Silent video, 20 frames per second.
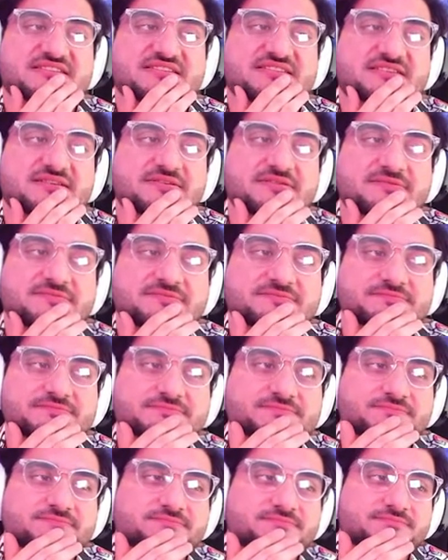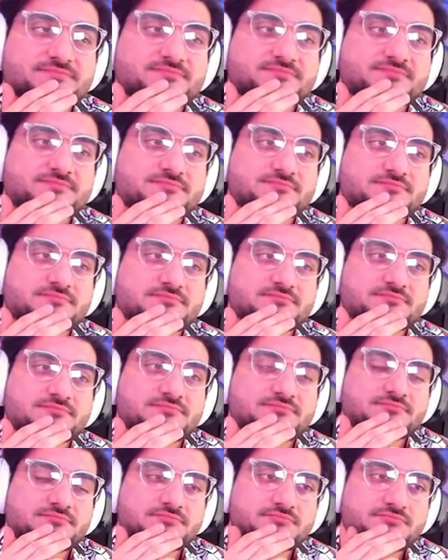True self! So
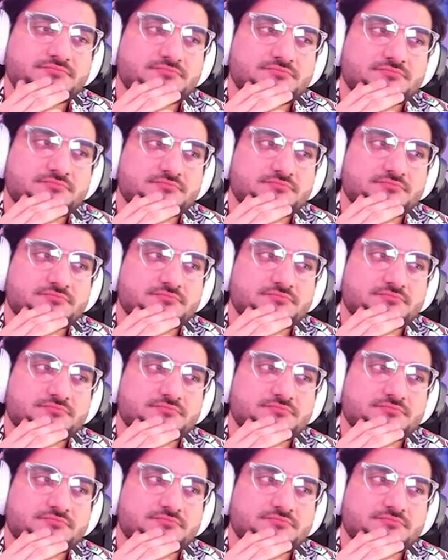what?